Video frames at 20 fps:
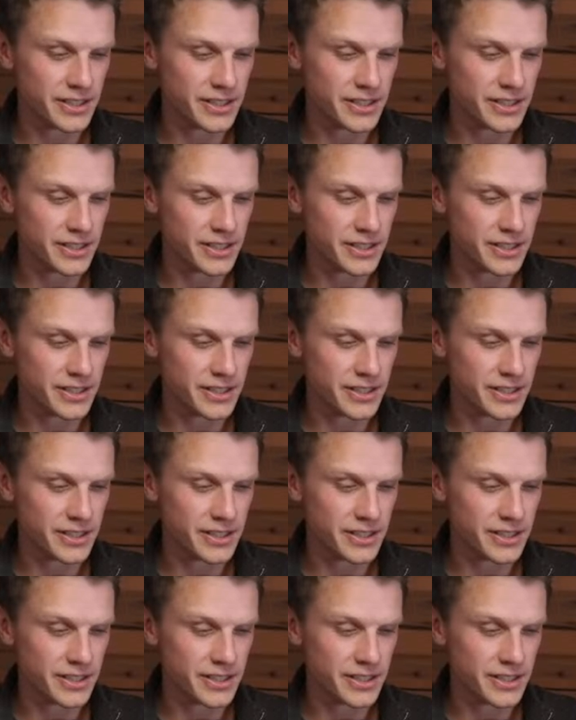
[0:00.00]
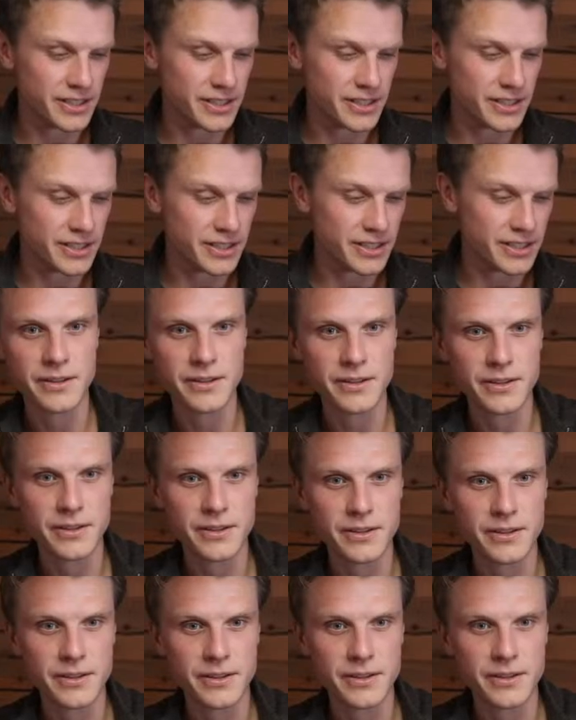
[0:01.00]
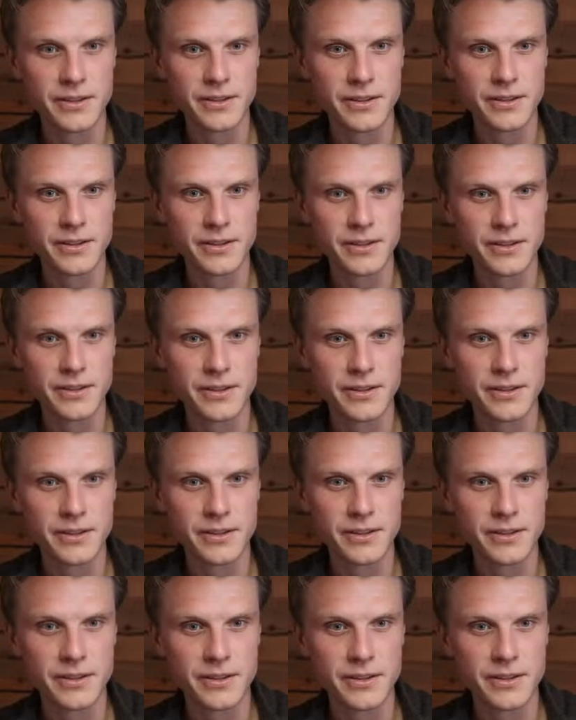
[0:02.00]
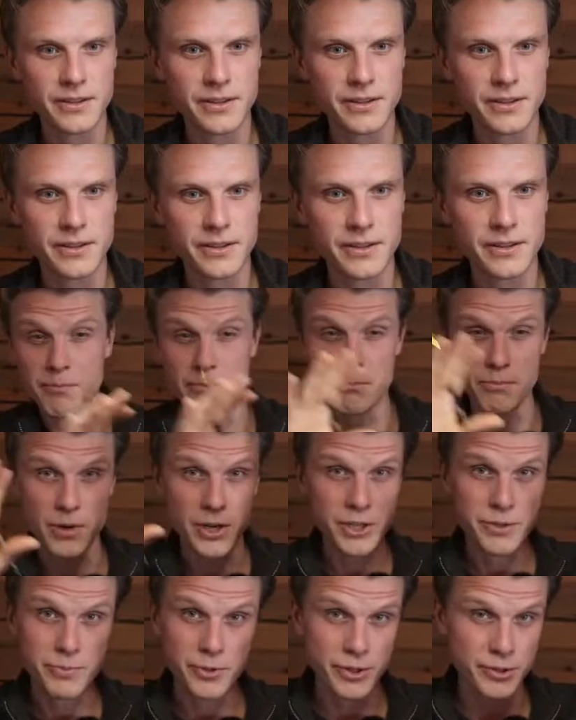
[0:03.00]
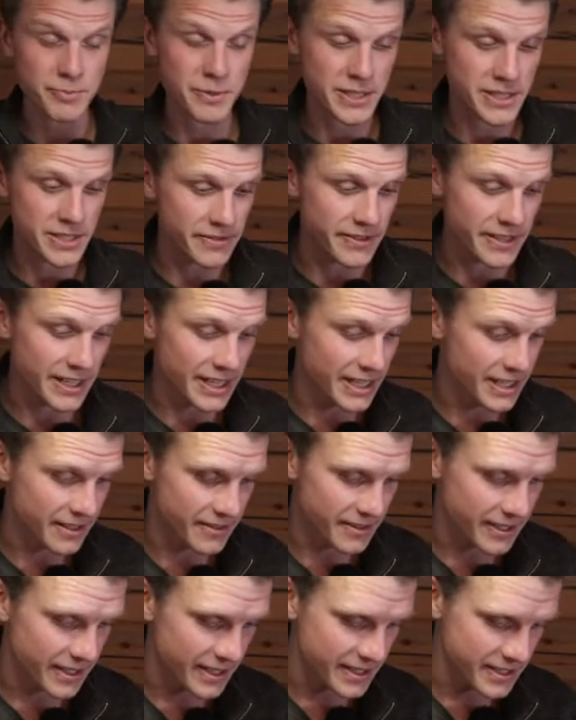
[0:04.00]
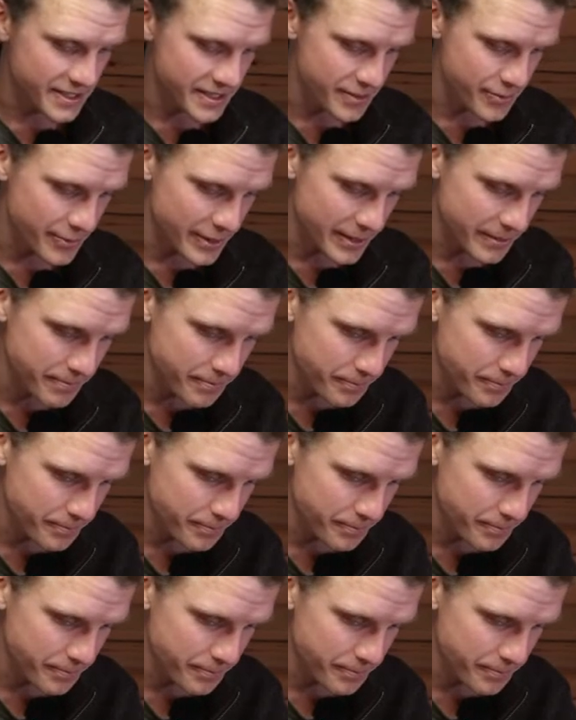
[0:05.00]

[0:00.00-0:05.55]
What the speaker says: Actually, the purple colors with glass painting and porcelain painting are much more expensive than anything else as well.